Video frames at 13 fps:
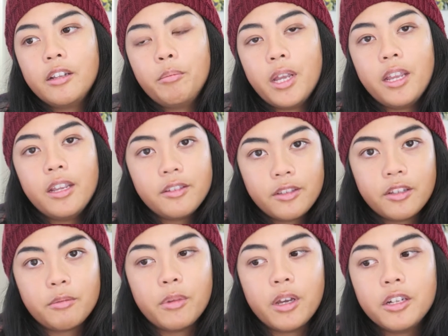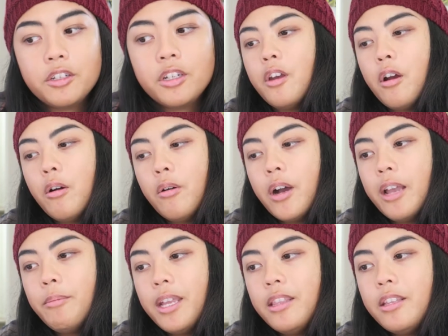the pay is this much. So
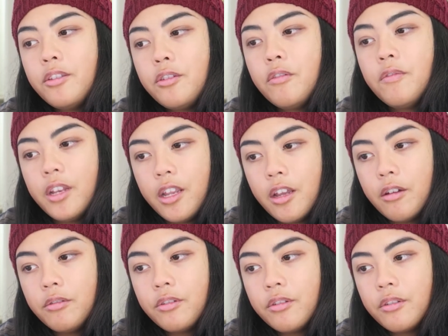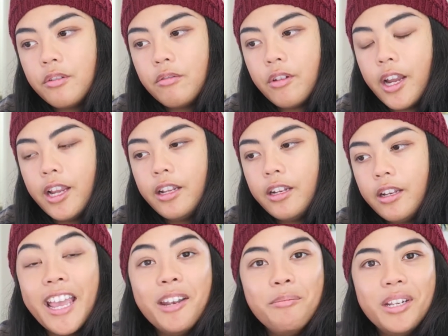I made these 2 videos, right?
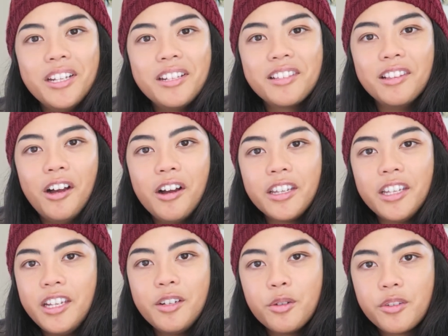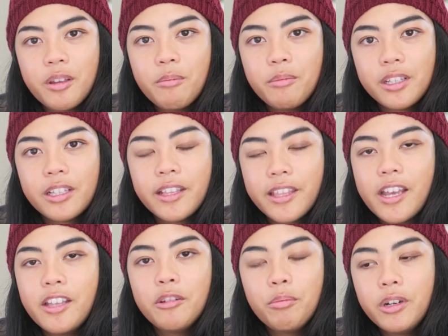10 minutes long each or something like
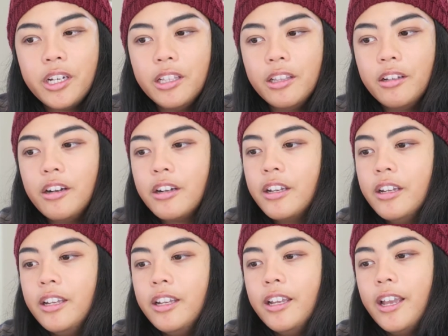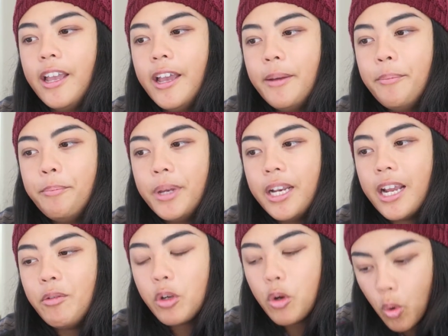that. They're pretty long. And
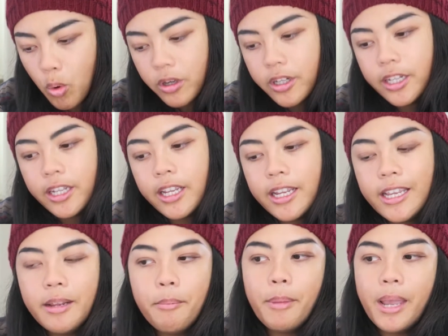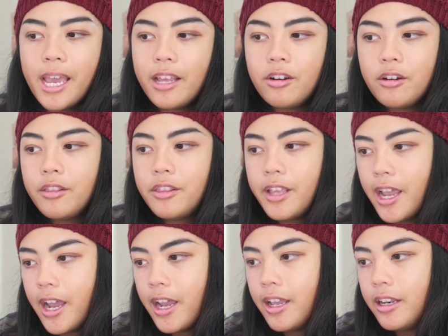I recorded it in a manner
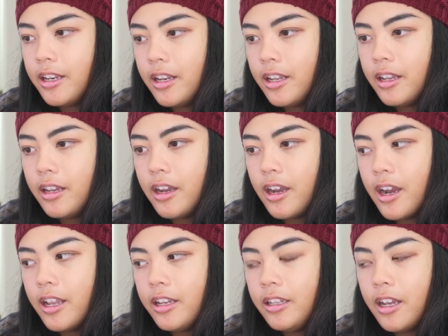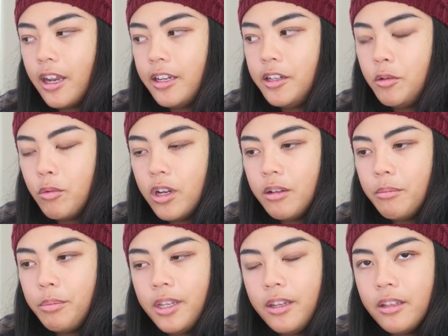that I didn't want to
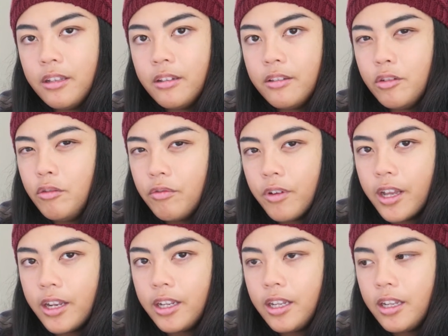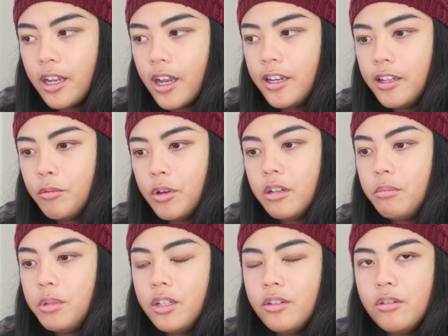be too funny. I didn't want
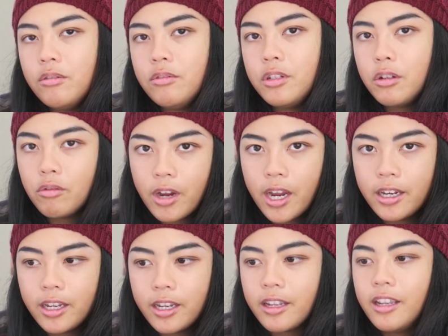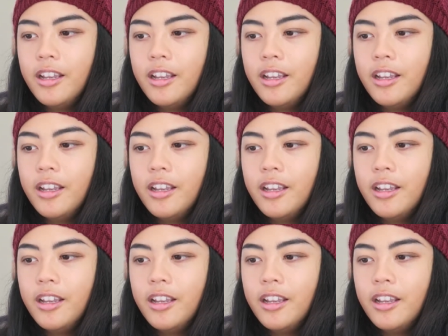to be too degrading.